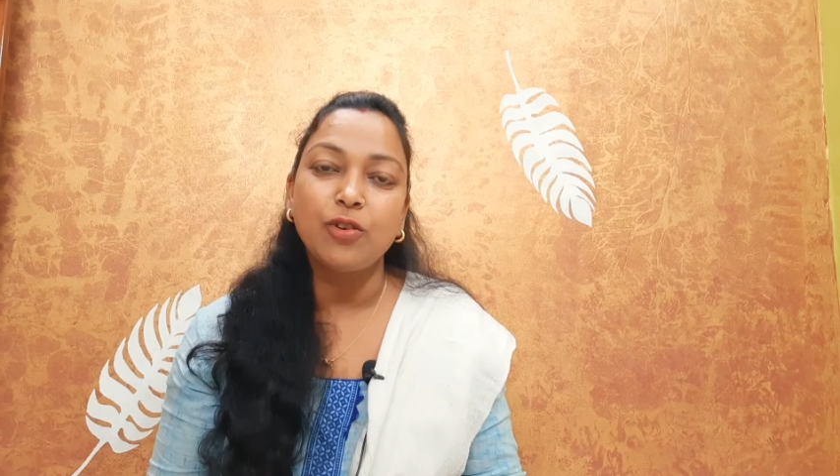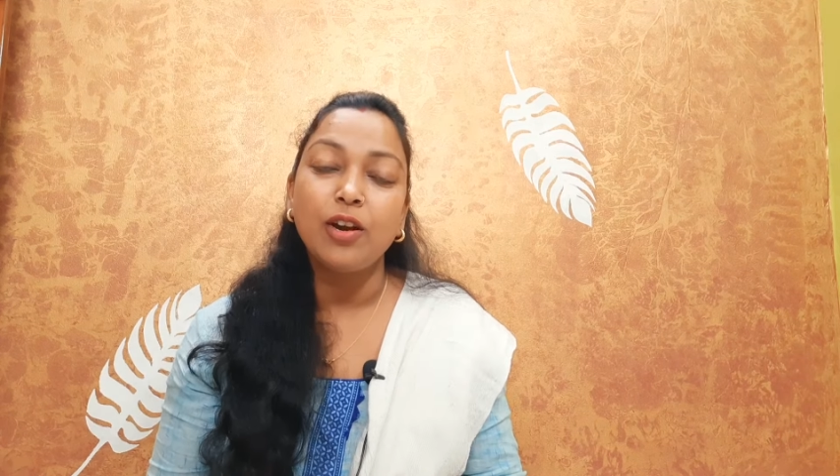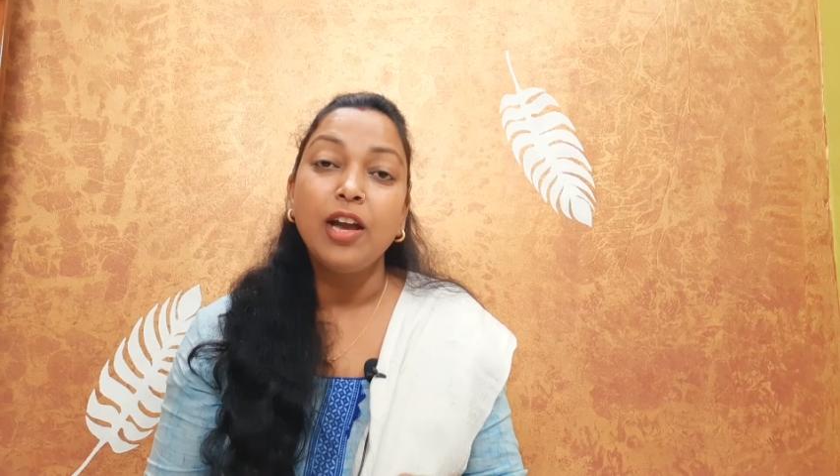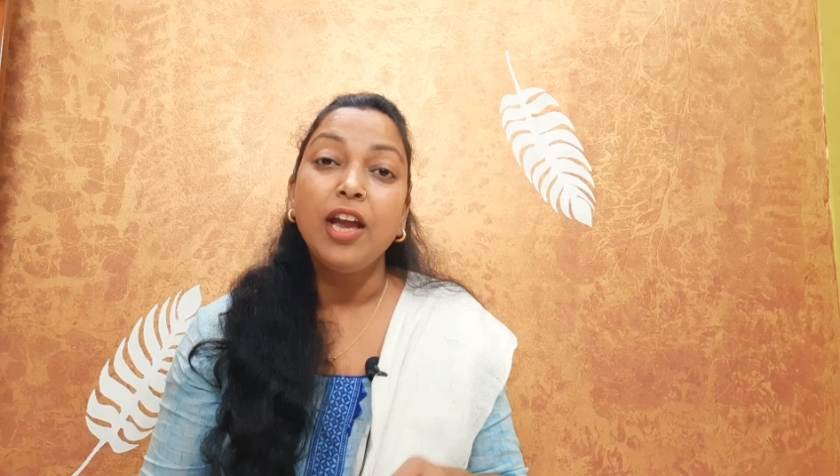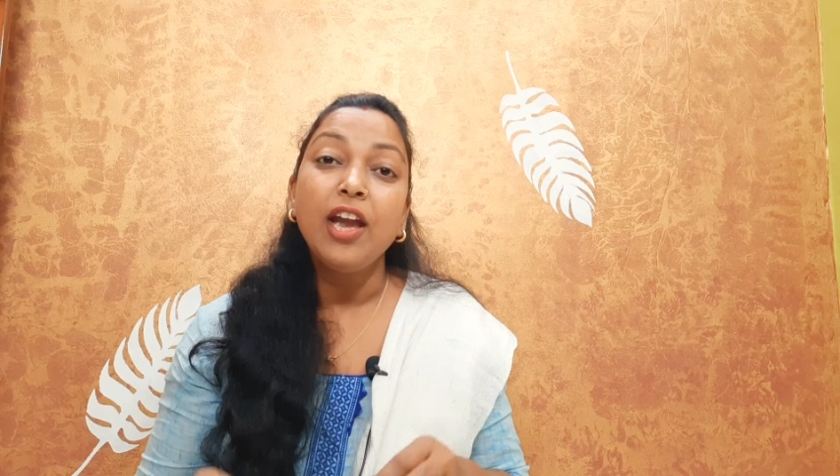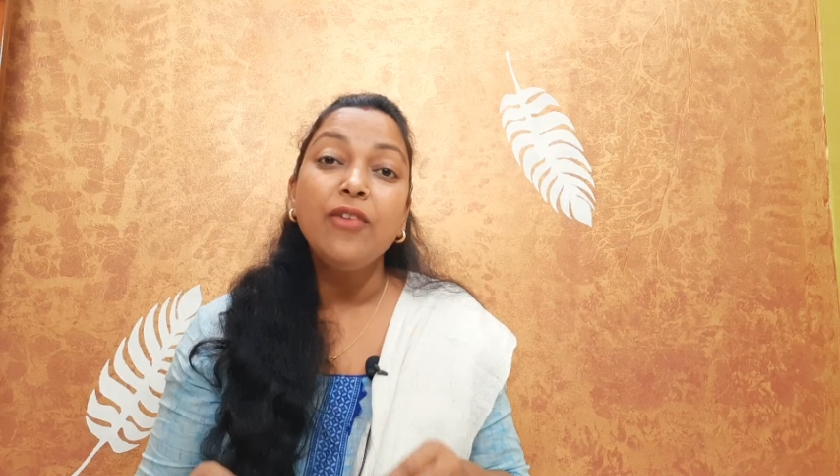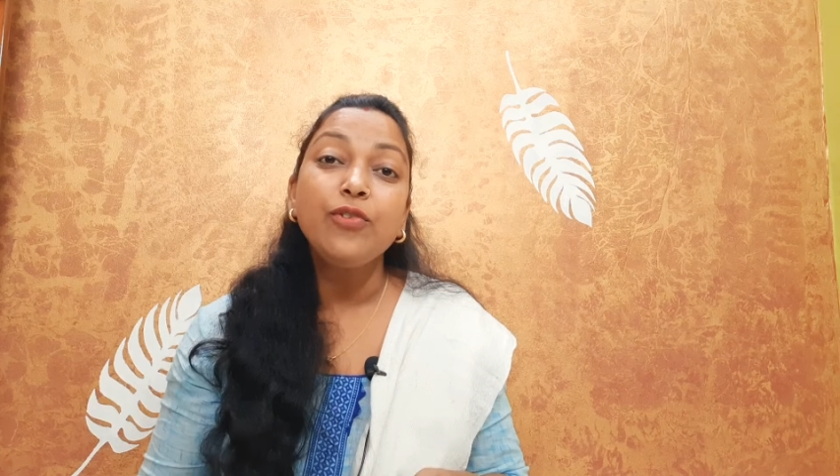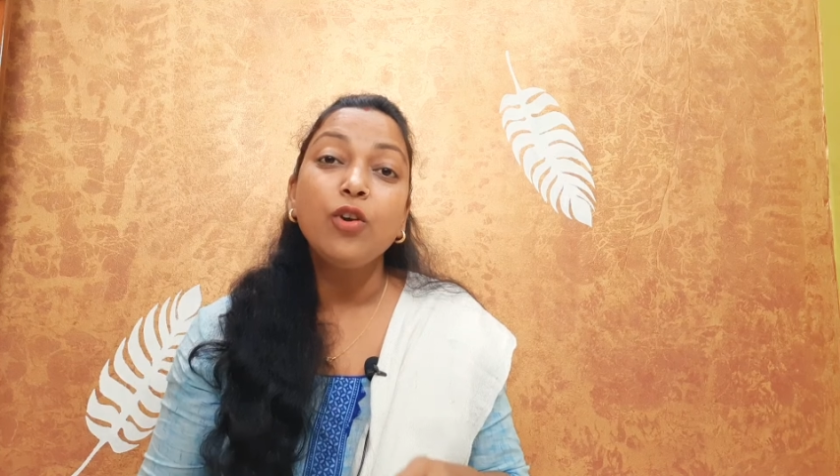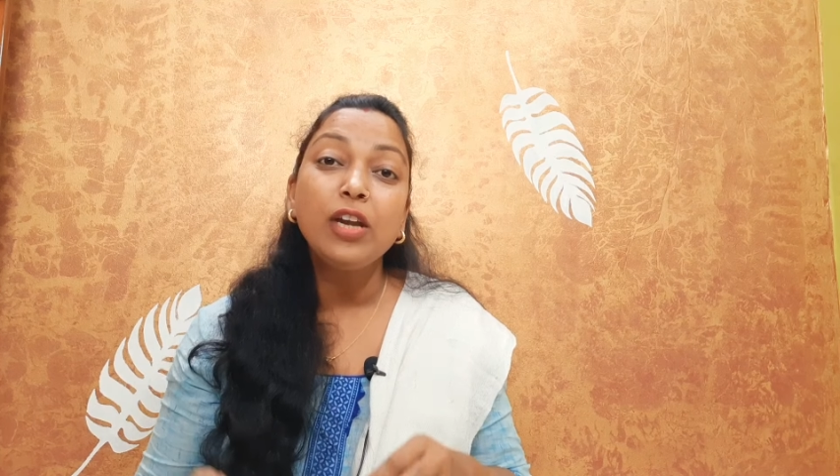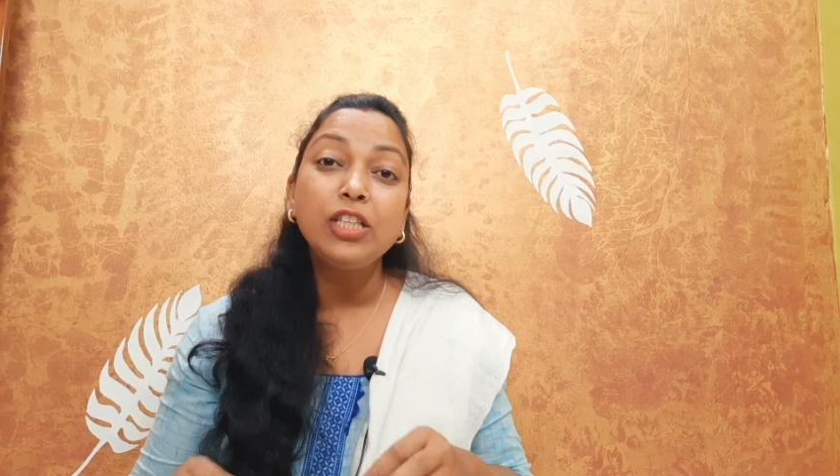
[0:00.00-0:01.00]
If you
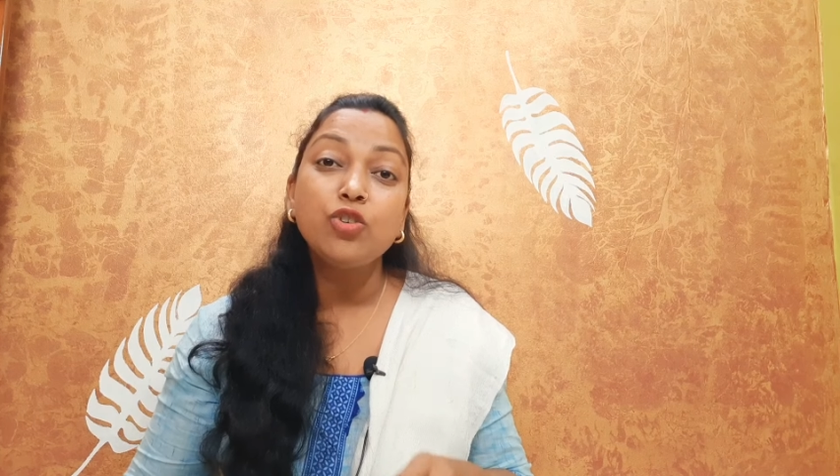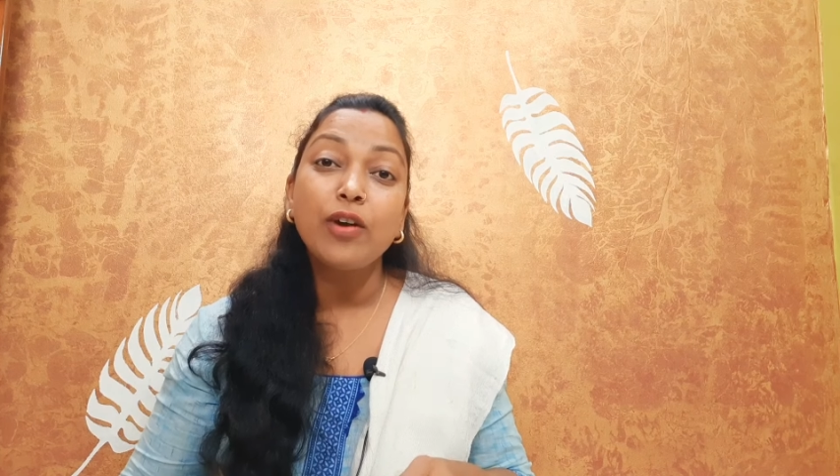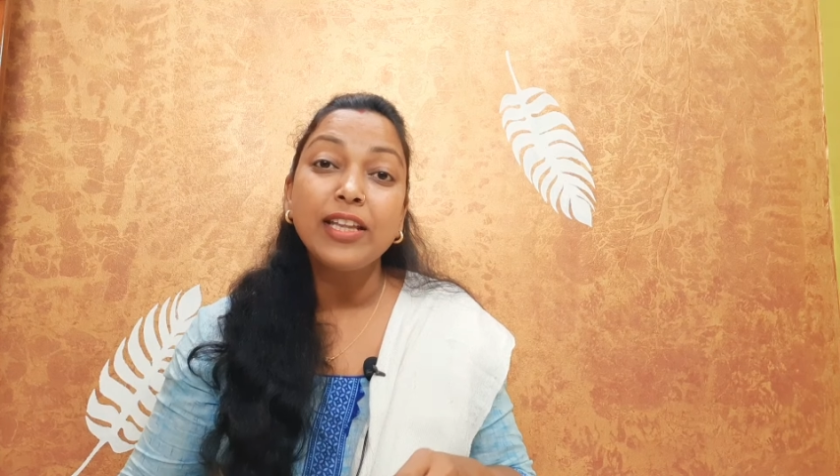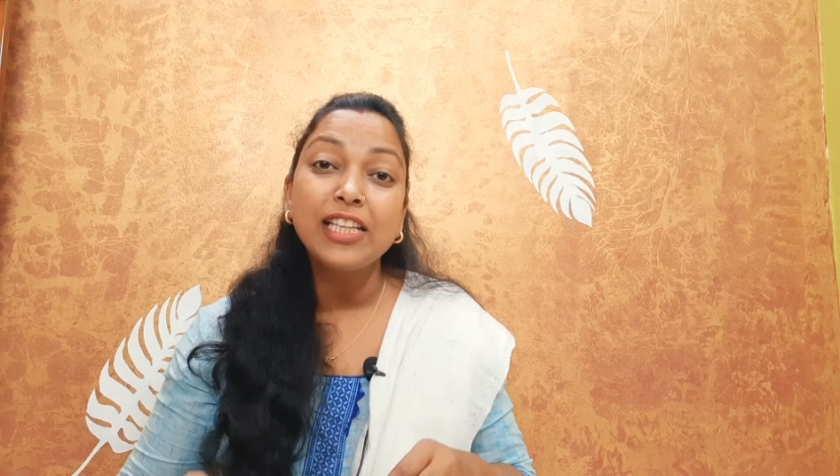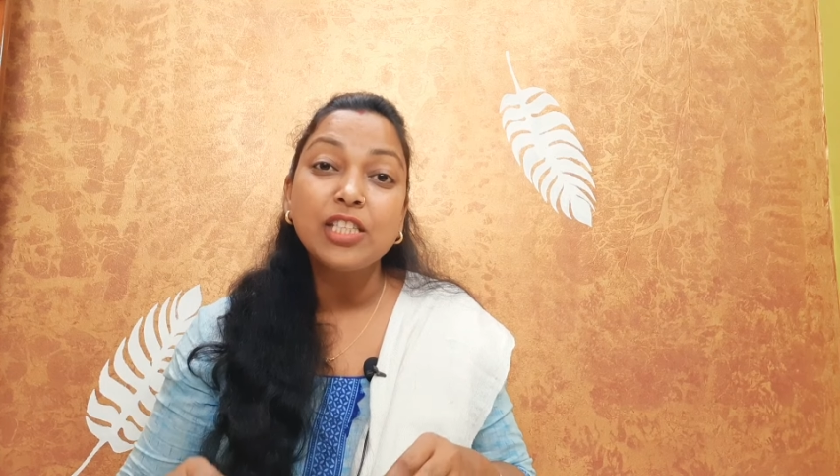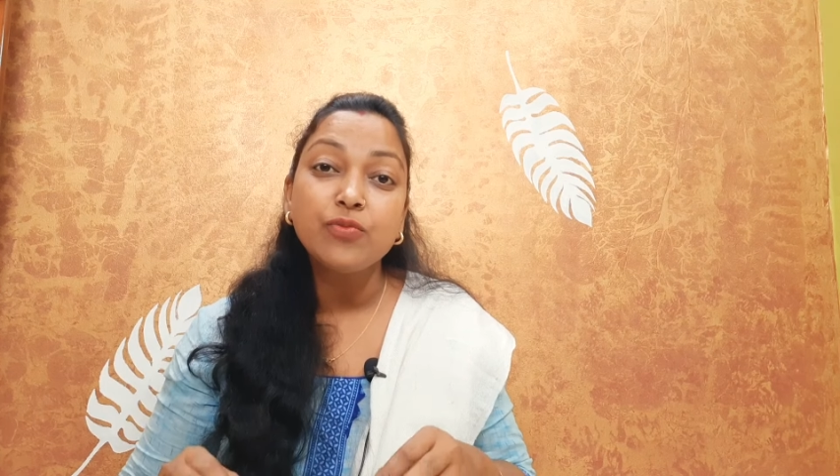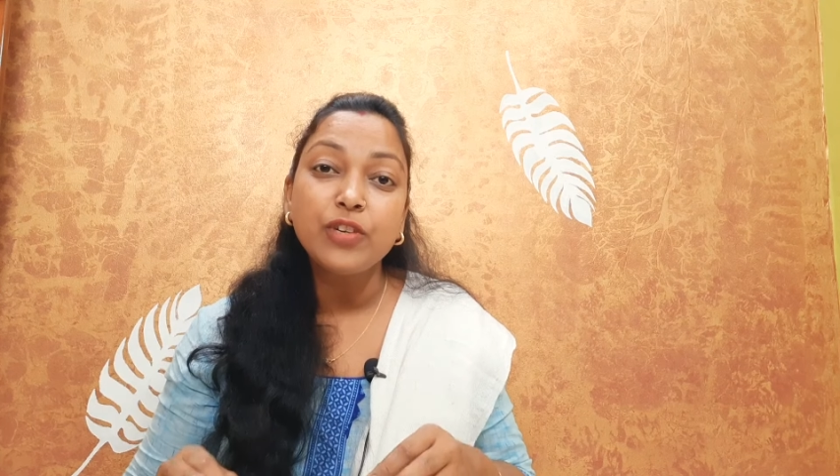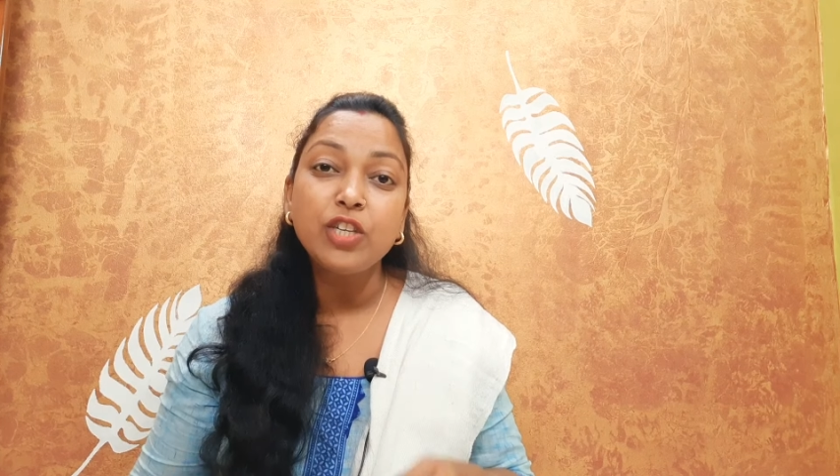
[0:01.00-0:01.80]
enjoy this video